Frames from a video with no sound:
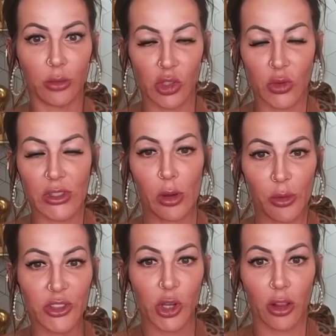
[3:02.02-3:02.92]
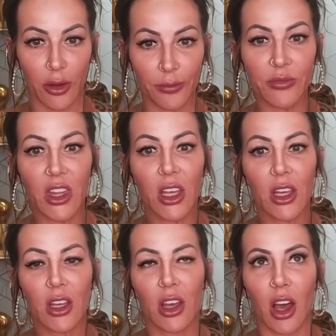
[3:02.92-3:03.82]
which was almost all of them,
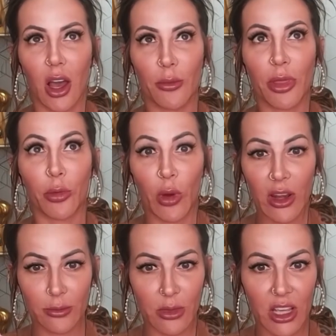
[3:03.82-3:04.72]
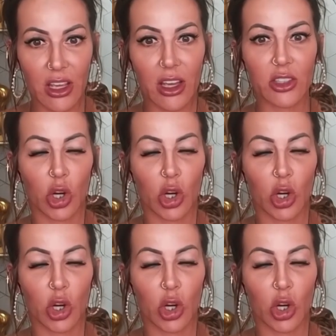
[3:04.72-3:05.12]
threaten me,